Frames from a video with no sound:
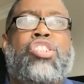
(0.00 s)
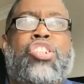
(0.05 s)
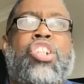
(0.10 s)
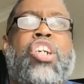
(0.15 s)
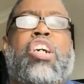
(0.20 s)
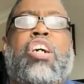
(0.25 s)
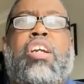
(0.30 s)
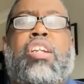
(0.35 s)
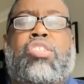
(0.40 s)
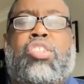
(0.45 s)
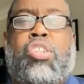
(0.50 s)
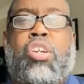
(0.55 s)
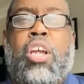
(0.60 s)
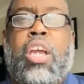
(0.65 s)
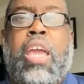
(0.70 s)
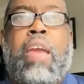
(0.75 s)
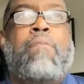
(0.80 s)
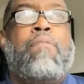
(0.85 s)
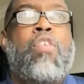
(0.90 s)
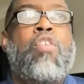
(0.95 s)
judge
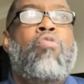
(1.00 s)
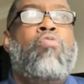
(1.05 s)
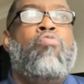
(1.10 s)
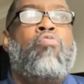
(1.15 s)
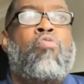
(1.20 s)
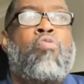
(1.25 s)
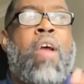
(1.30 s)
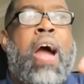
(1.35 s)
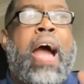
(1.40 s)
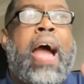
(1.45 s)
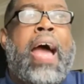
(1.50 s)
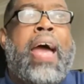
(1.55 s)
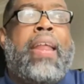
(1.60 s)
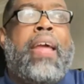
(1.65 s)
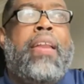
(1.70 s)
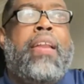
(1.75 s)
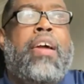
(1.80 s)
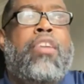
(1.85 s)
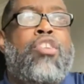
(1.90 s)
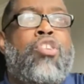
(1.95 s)
if you ride
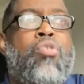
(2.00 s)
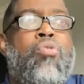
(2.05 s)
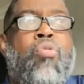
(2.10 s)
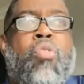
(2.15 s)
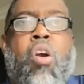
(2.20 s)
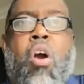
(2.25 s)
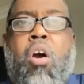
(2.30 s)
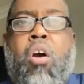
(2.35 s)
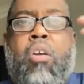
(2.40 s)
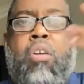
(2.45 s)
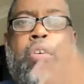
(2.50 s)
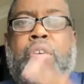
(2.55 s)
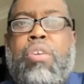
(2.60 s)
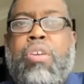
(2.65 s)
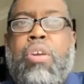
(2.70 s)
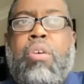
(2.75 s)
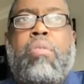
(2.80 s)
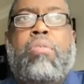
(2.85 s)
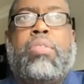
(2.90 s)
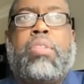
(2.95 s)
in a new car or
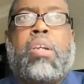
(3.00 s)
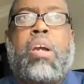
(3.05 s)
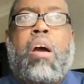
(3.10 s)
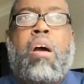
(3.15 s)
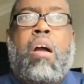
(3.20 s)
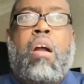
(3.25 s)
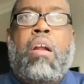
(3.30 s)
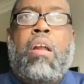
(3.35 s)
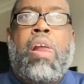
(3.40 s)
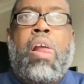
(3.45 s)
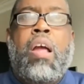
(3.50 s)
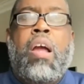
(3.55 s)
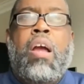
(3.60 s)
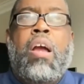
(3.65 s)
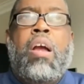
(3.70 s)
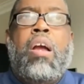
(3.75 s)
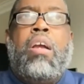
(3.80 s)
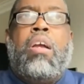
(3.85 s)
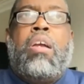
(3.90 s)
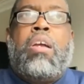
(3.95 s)
used car.
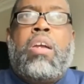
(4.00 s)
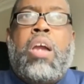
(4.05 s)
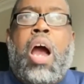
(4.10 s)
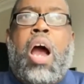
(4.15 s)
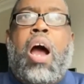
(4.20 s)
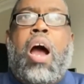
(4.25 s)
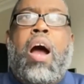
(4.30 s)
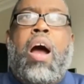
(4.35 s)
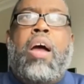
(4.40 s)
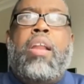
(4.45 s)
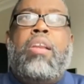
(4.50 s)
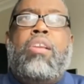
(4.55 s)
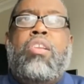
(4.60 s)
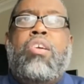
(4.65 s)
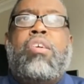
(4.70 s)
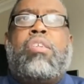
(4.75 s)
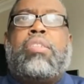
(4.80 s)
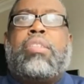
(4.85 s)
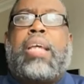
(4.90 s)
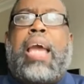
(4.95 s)
God
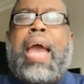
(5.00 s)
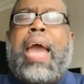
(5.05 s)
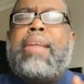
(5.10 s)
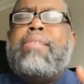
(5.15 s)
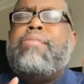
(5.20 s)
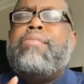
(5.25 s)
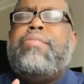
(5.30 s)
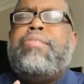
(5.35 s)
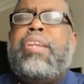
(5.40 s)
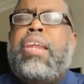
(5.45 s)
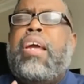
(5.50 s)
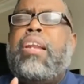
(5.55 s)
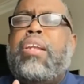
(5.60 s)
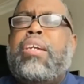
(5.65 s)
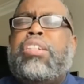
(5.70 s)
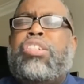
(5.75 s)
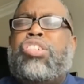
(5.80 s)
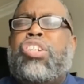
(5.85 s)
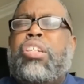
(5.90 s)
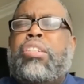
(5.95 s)
looks at
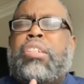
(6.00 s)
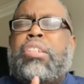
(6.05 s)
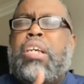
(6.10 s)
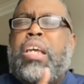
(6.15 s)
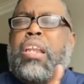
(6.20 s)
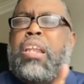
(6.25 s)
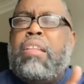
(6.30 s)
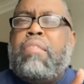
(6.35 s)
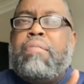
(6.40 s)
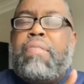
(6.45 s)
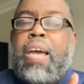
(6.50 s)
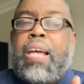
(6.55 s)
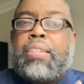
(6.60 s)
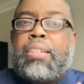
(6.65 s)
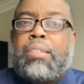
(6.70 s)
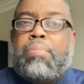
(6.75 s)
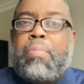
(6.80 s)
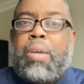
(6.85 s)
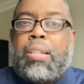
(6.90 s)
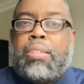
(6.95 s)
diligence and
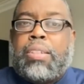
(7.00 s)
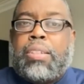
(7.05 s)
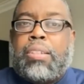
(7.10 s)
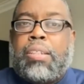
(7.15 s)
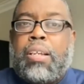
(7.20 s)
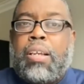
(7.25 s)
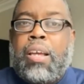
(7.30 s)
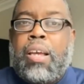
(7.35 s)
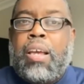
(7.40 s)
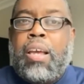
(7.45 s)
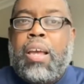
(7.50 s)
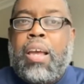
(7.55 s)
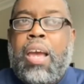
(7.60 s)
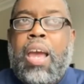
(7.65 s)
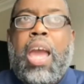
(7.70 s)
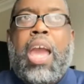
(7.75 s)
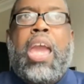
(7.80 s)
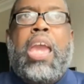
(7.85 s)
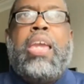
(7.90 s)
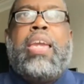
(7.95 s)
investments.
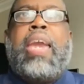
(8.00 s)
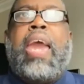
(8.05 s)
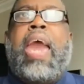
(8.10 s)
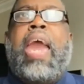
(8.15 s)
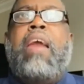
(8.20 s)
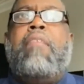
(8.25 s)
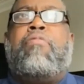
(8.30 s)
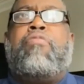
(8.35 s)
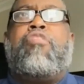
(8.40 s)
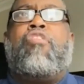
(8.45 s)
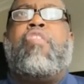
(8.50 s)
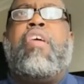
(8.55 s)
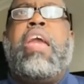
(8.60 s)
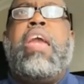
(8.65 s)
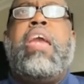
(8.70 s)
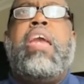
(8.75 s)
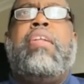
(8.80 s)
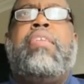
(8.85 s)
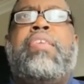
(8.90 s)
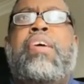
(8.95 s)
He gave
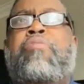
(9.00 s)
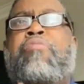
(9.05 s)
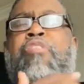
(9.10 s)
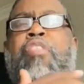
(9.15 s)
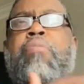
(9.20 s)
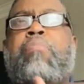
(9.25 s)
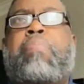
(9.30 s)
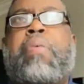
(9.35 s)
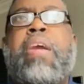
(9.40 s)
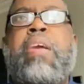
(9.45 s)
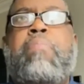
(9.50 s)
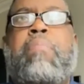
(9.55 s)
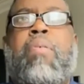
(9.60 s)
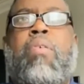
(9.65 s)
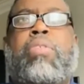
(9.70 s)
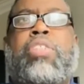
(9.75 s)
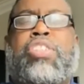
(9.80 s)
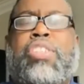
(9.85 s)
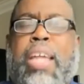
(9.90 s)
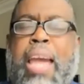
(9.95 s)
3 different
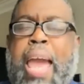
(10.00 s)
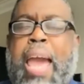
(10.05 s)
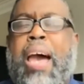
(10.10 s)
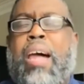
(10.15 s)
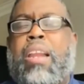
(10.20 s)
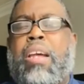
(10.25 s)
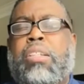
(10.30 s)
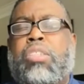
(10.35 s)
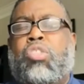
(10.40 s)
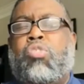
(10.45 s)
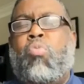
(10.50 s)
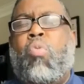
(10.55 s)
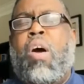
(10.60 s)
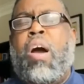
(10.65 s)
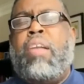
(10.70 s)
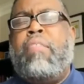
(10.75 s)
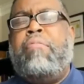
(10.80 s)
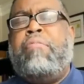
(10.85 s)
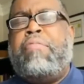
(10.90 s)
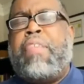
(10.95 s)
people talents,
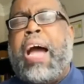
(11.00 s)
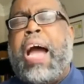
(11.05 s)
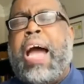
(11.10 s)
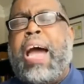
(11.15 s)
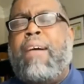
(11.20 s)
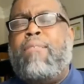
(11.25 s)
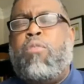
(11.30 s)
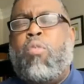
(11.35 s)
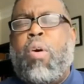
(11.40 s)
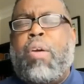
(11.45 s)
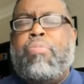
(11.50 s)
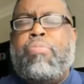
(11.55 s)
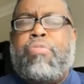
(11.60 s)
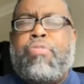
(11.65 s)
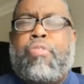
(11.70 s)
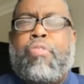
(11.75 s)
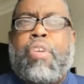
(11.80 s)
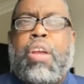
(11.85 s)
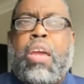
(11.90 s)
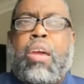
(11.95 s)
1 5, 1
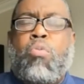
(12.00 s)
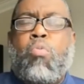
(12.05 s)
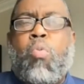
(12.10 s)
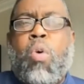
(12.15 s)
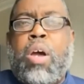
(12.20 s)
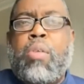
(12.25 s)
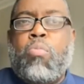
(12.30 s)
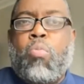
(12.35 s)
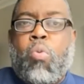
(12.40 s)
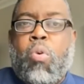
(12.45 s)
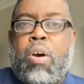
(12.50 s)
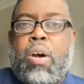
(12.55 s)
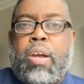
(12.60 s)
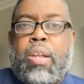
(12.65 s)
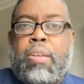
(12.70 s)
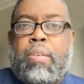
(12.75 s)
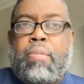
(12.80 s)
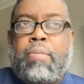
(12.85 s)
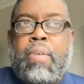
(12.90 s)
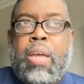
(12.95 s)
3, and 1
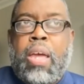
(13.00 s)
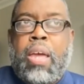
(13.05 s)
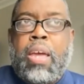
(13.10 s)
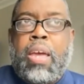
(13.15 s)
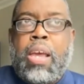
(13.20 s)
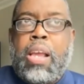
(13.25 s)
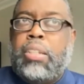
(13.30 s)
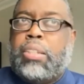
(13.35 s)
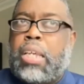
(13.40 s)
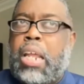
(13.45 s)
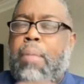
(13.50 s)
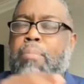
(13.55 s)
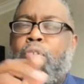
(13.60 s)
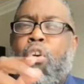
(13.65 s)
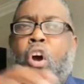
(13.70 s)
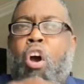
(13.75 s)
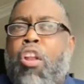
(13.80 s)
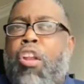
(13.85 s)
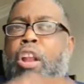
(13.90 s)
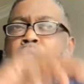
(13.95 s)
1. He said, I'm
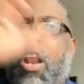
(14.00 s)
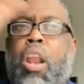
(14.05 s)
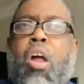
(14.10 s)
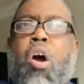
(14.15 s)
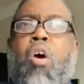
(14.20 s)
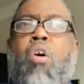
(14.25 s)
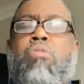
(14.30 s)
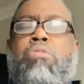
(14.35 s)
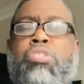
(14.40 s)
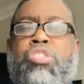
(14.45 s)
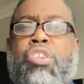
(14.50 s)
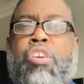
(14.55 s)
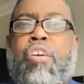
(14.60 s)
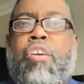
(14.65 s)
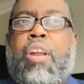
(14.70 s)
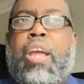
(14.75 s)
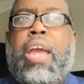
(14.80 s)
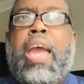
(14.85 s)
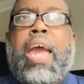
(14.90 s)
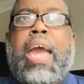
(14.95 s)
going on a long
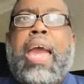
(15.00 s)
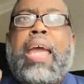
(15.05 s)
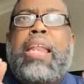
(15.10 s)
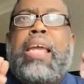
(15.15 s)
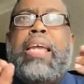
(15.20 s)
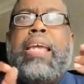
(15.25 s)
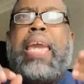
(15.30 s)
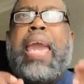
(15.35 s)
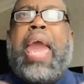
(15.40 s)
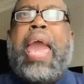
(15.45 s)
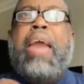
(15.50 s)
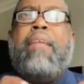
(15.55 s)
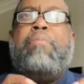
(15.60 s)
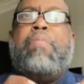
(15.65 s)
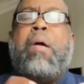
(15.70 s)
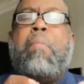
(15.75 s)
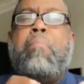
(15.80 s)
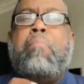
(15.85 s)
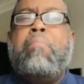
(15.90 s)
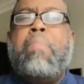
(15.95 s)
journey, and he gave
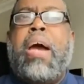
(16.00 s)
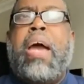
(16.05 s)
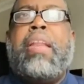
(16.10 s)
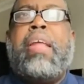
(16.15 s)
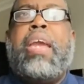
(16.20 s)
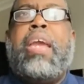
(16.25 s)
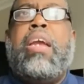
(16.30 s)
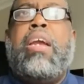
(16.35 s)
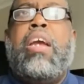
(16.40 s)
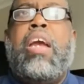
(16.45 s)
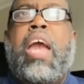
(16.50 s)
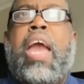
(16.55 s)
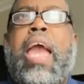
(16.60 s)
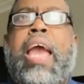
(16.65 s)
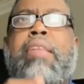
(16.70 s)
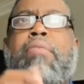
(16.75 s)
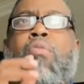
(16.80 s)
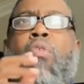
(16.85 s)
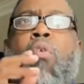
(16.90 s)
them money, and